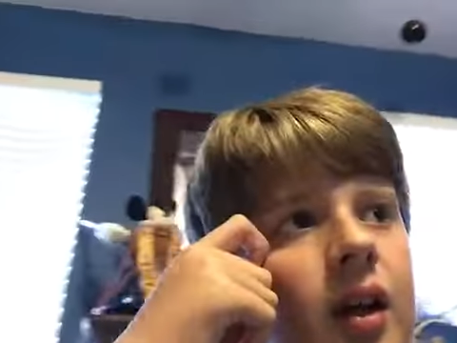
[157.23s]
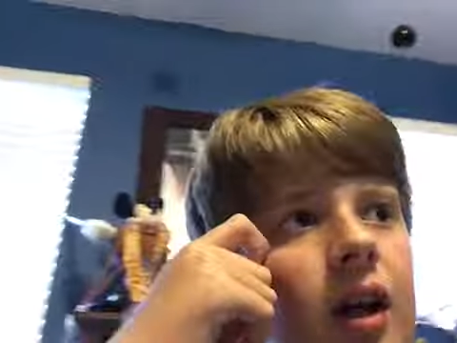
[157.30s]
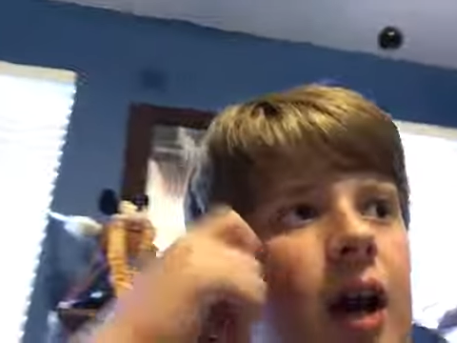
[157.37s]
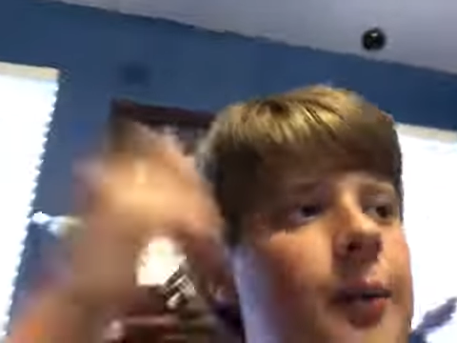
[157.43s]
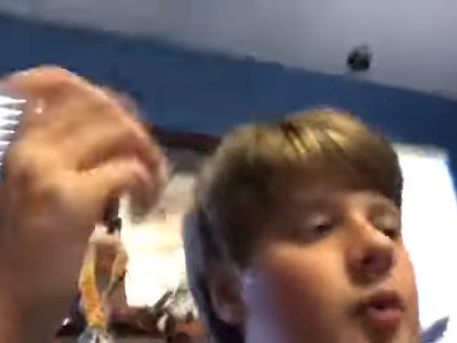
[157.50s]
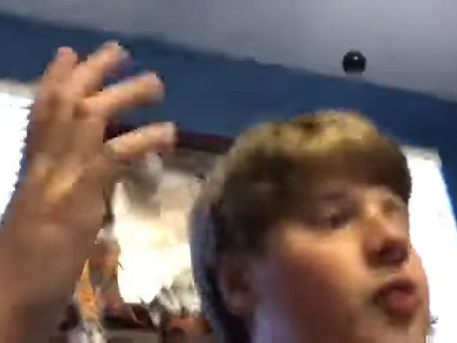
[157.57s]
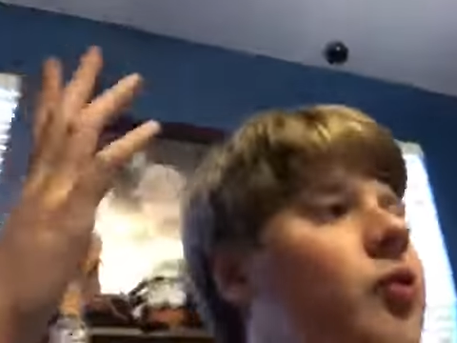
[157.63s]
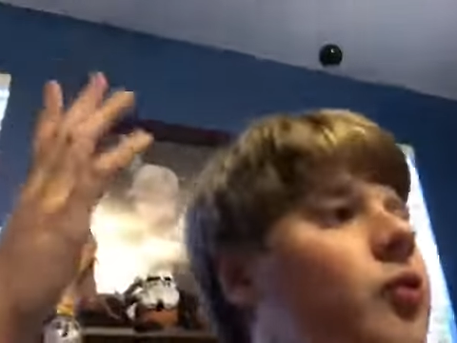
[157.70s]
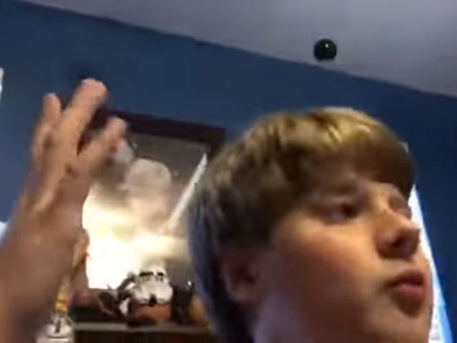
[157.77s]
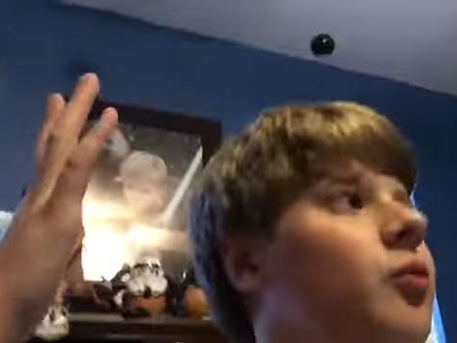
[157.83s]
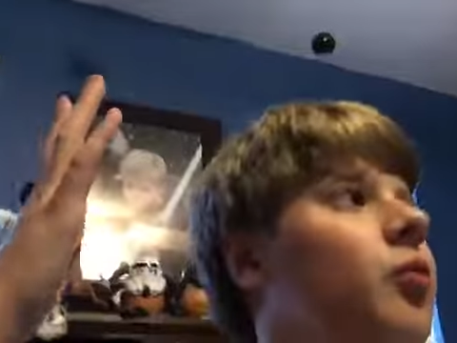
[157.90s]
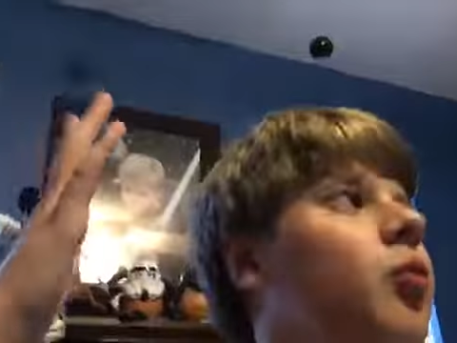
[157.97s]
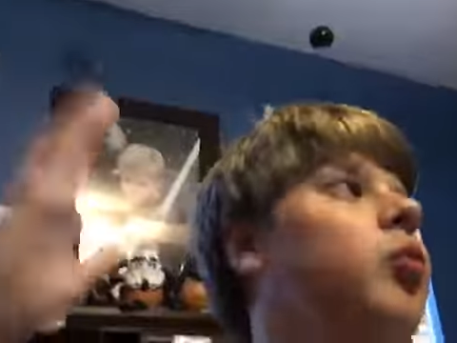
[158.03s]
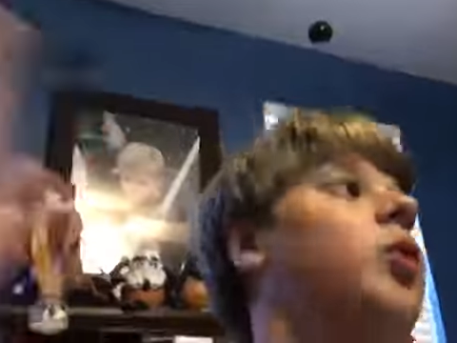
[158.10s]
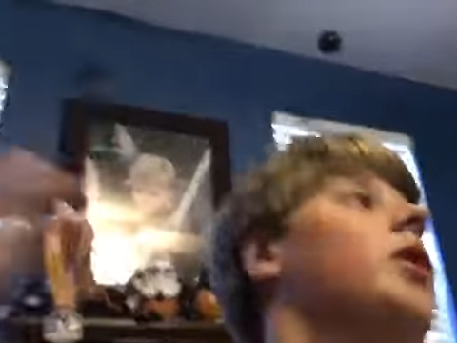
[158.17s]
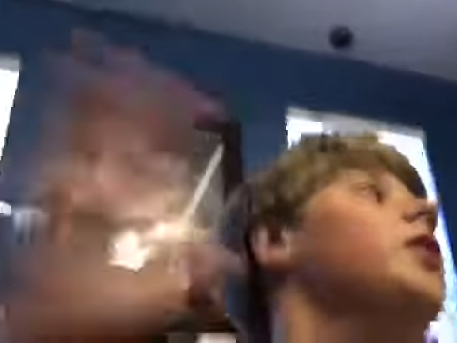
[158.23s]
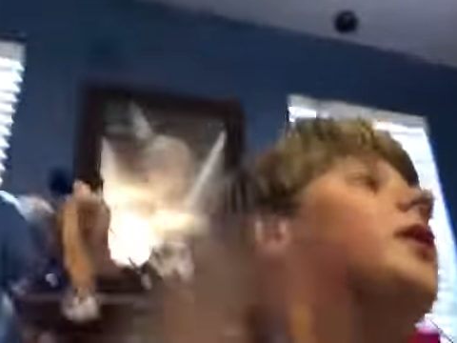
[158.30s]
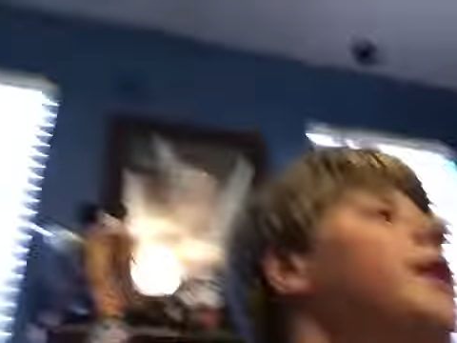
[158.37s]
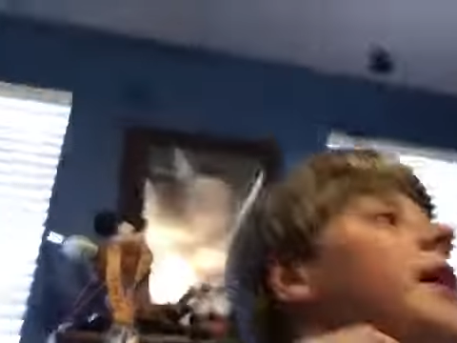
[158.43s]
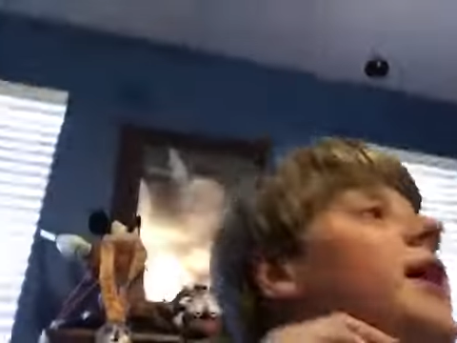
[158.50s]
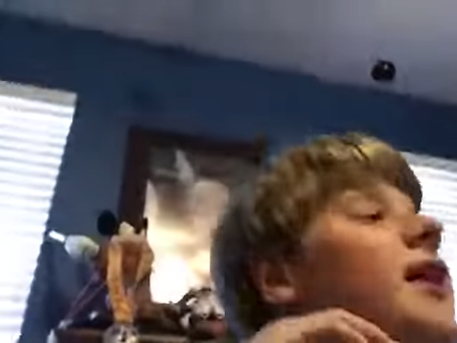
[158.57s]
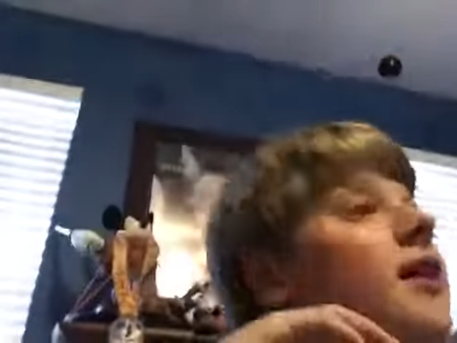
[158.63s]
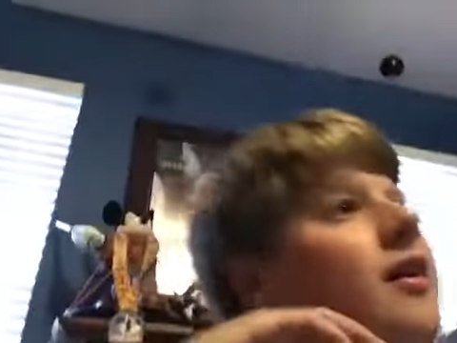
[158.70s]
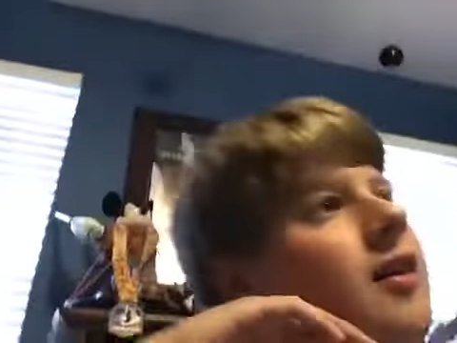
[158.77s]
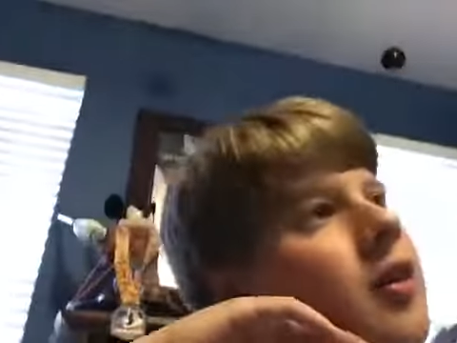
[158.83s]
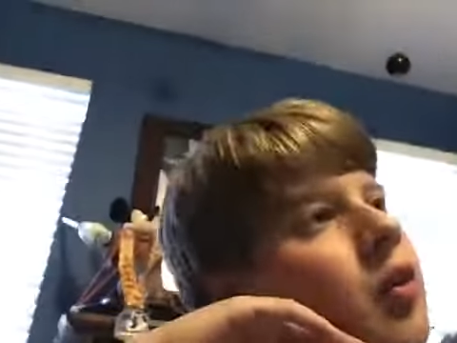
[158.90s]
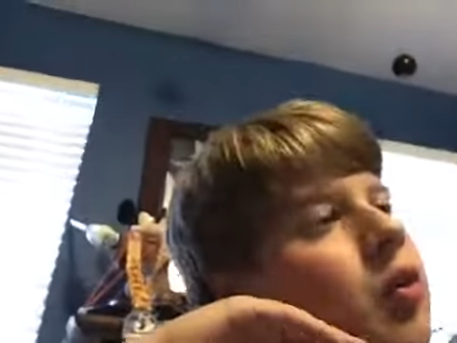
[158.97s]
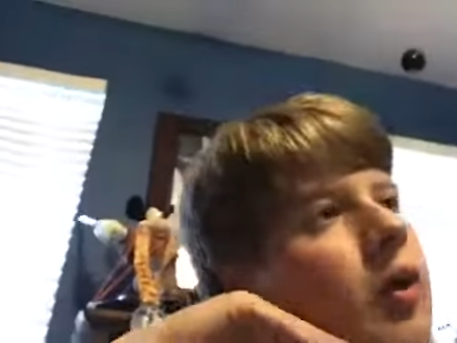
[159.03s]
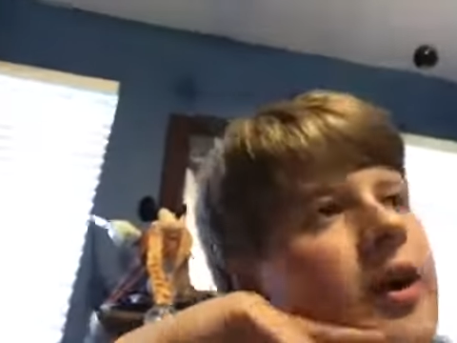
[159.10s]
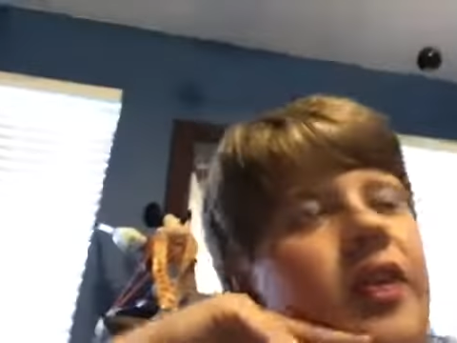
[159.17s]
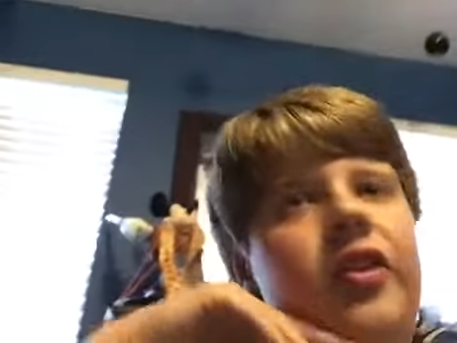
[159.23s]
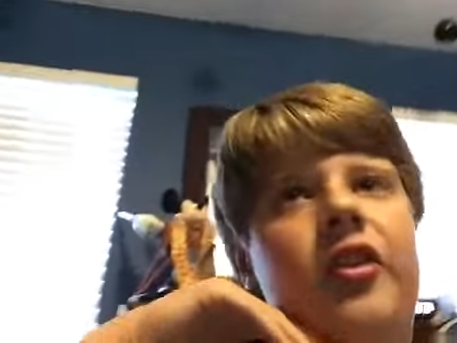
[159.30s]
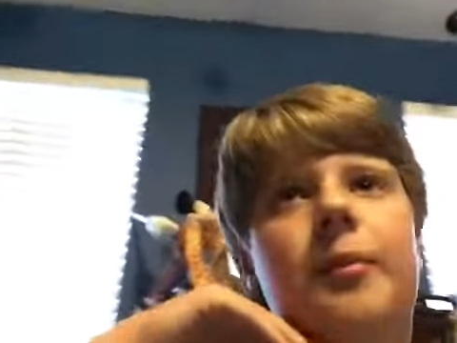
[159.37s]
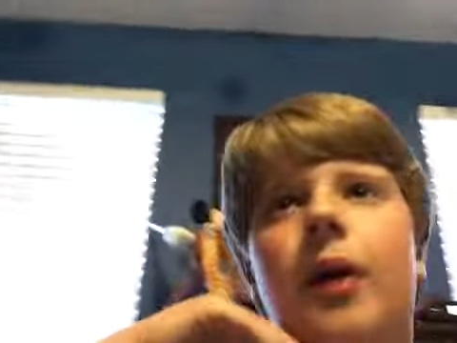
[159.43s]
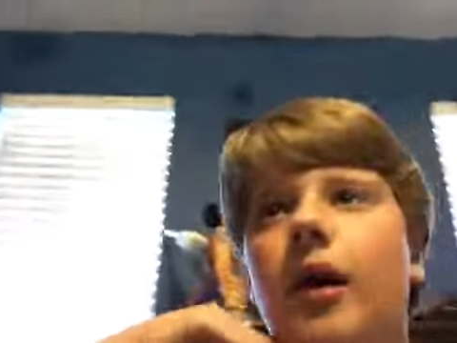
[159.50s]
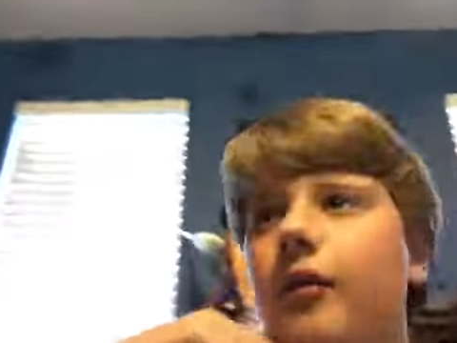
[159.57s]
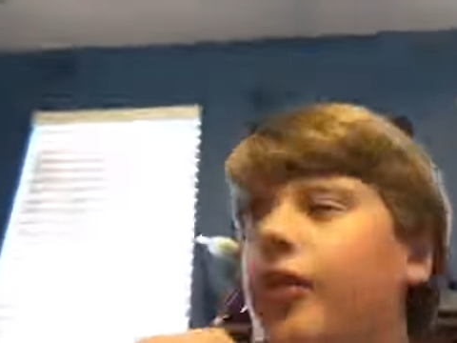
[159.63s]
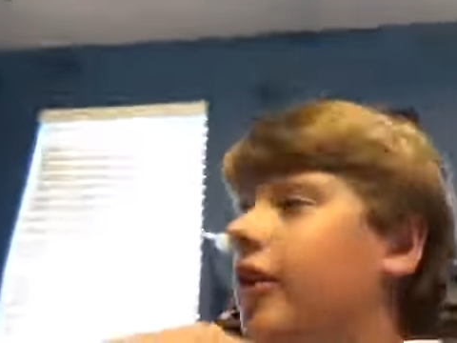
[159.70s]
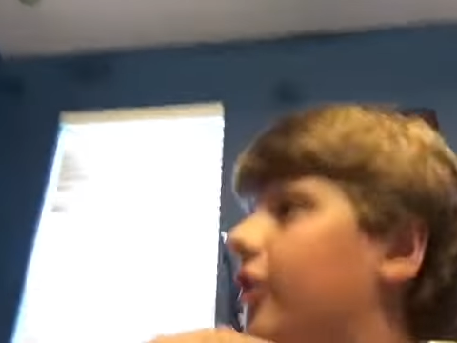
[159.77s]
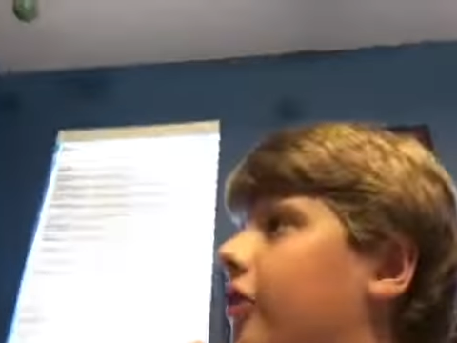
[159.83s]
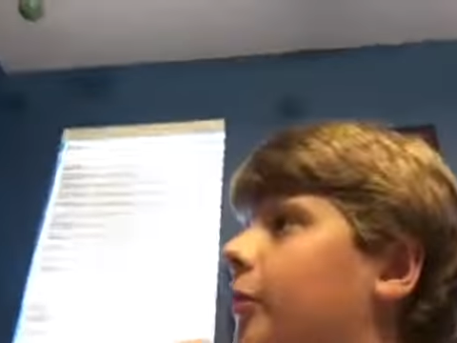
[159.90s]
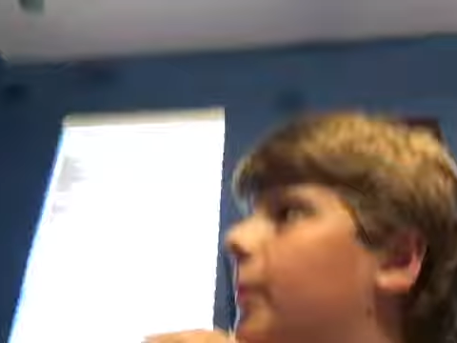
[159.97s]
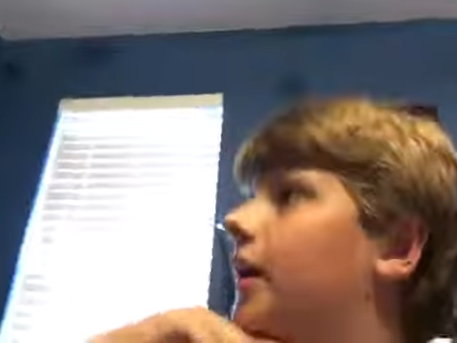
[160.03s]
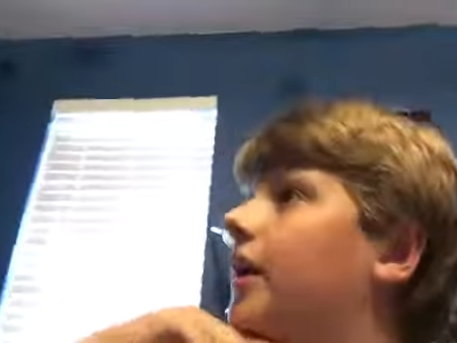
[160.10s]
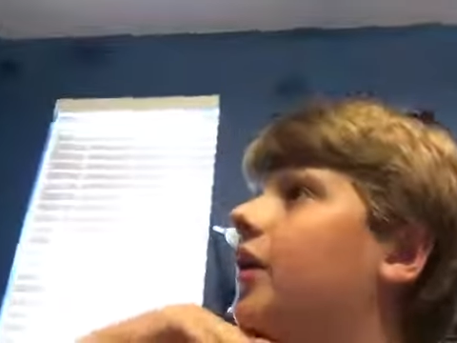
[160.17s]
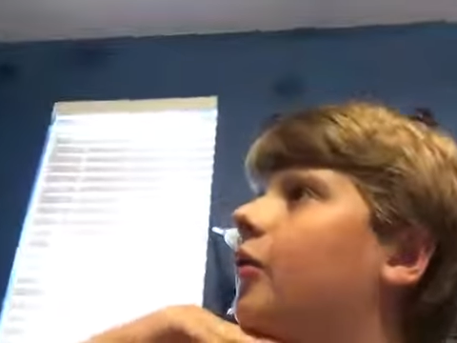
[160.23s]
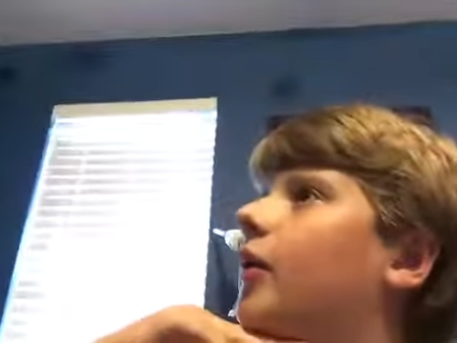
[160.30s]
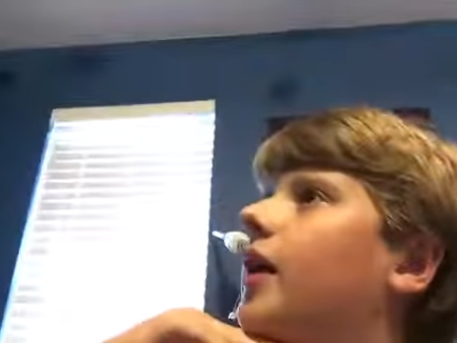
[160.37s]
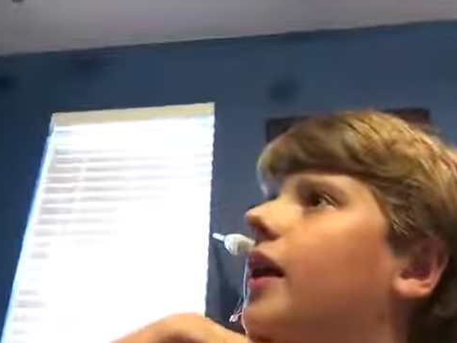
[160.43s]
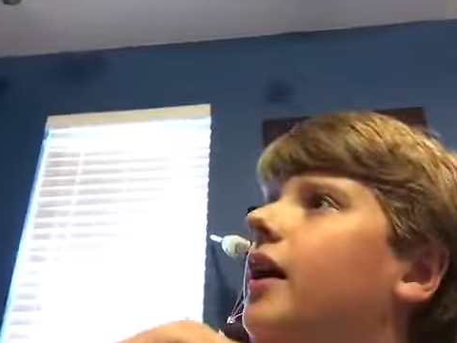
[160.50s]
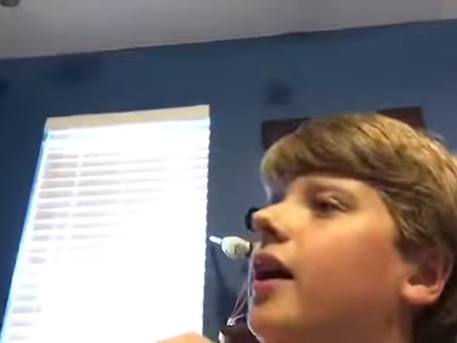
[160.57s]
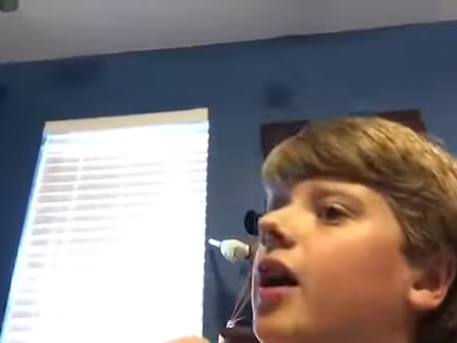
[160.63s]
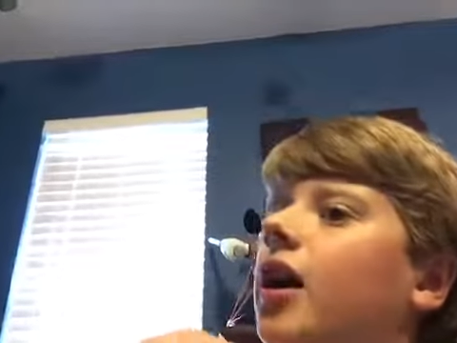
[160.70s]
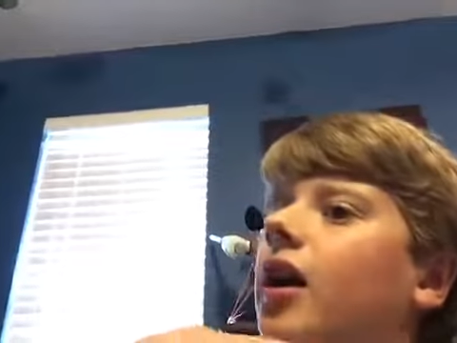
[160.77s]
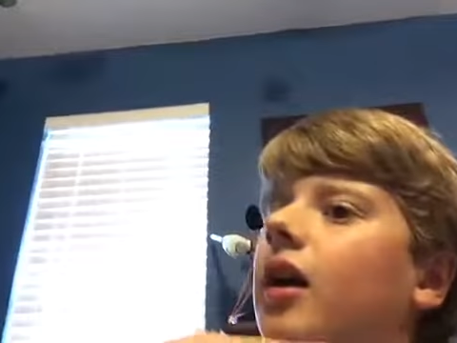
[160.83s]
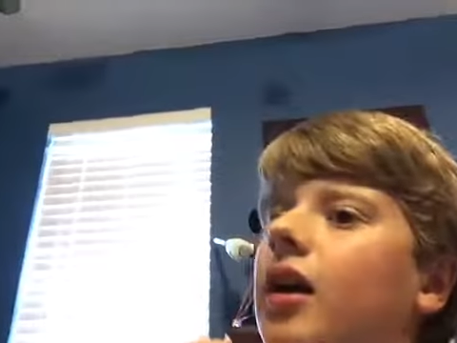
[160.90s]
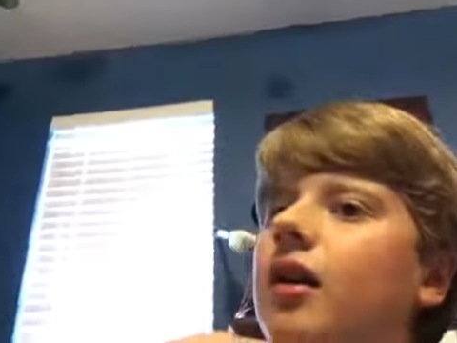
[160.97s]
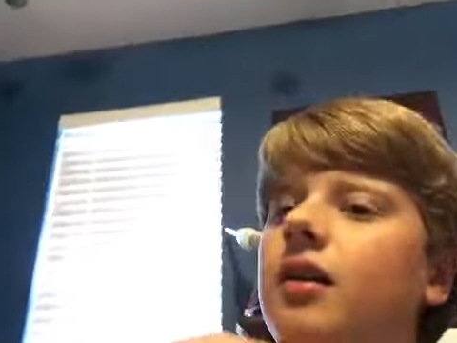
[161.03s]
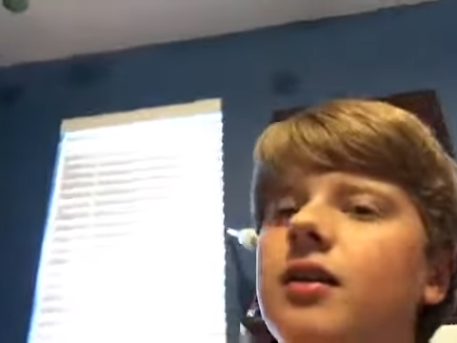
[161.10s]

I'm just really getting crazy about this. But anyway, uh,